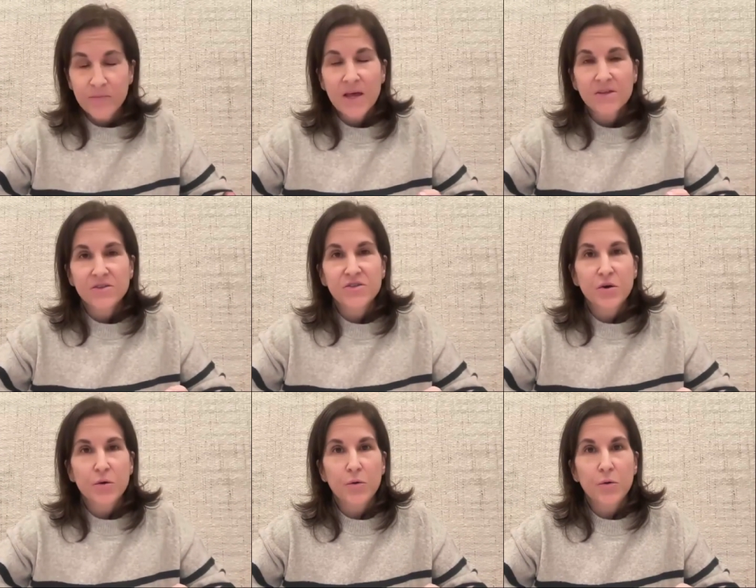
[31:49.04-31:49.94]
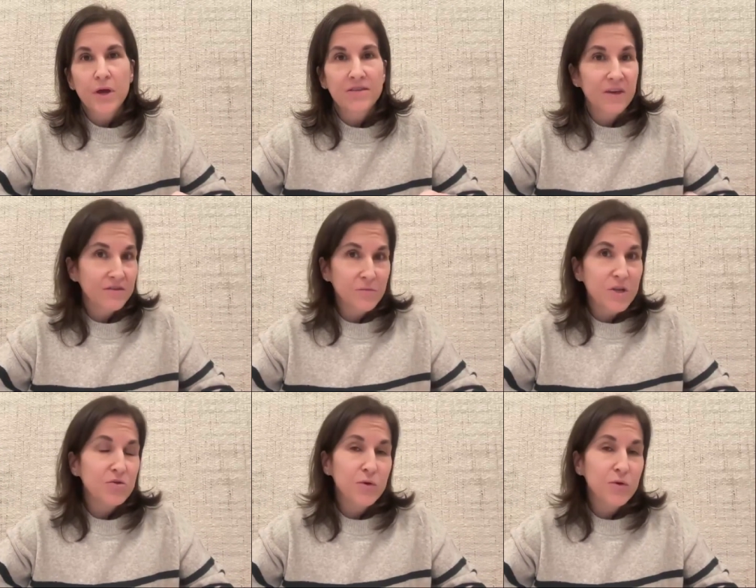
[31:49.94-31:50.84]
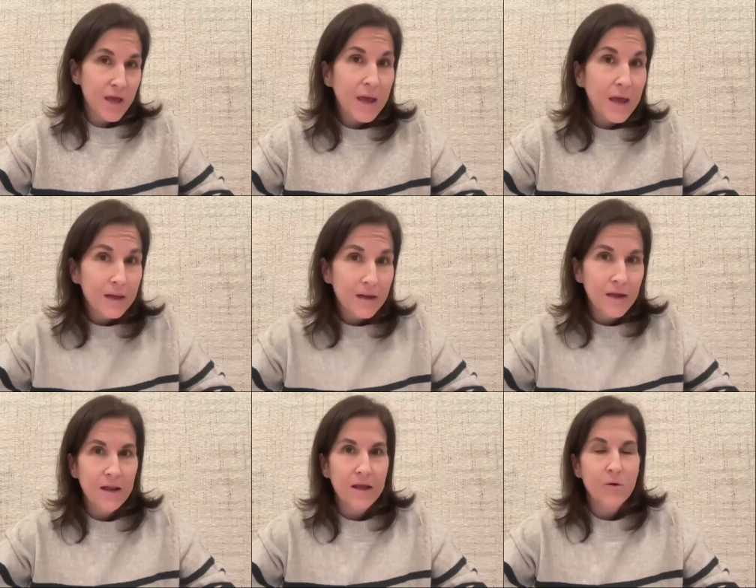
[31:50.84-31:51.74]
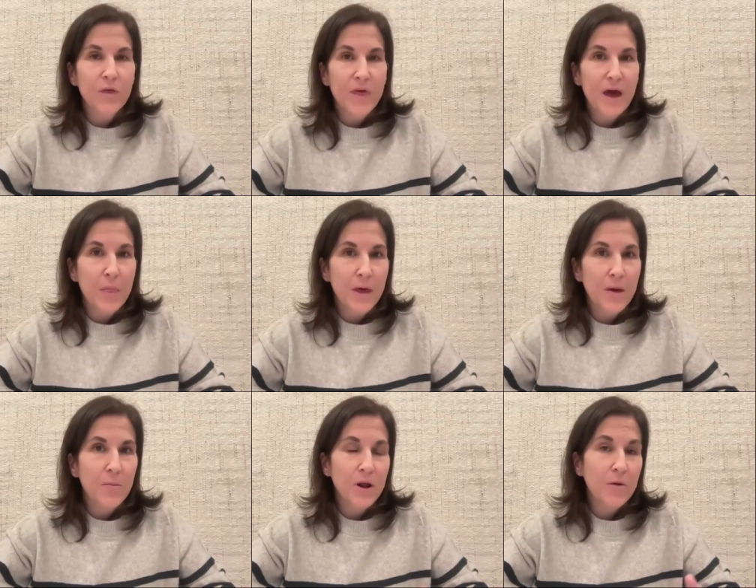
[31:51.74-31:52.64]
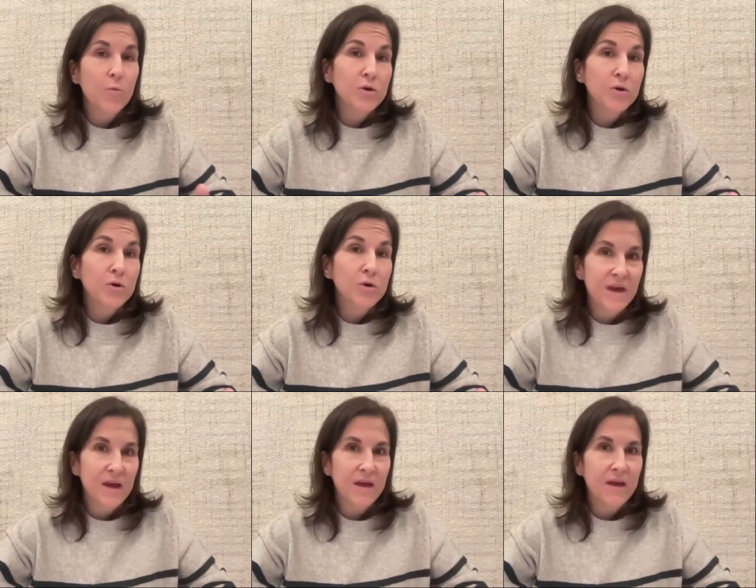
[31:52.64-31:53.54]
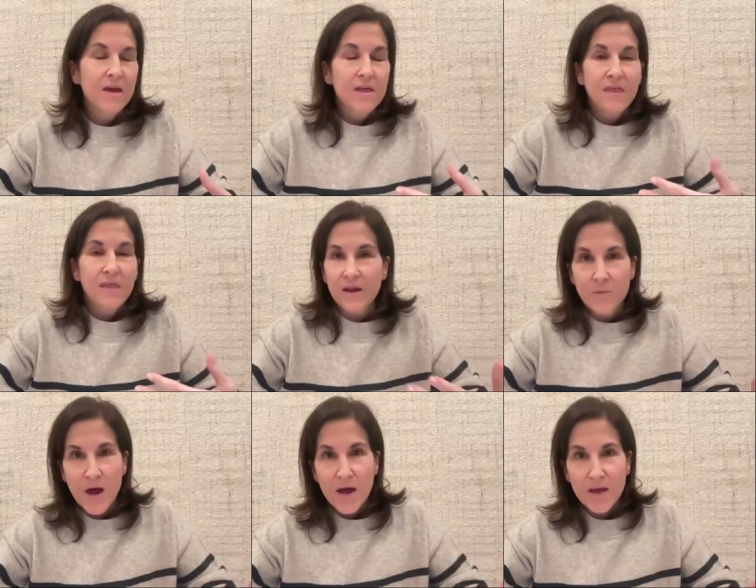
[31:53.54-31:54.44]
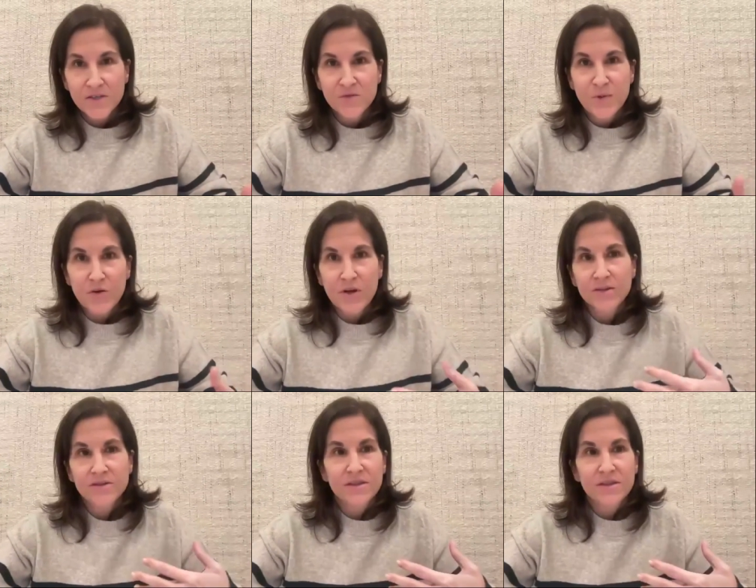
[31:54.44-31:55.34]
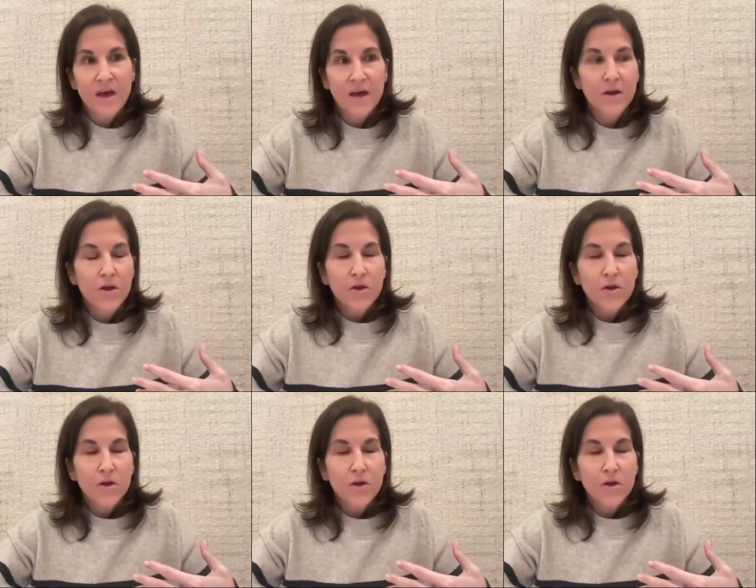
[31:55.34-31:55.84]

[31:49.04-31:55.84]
And so it doesn't mean you can't get in without them, but I would say that in my experience that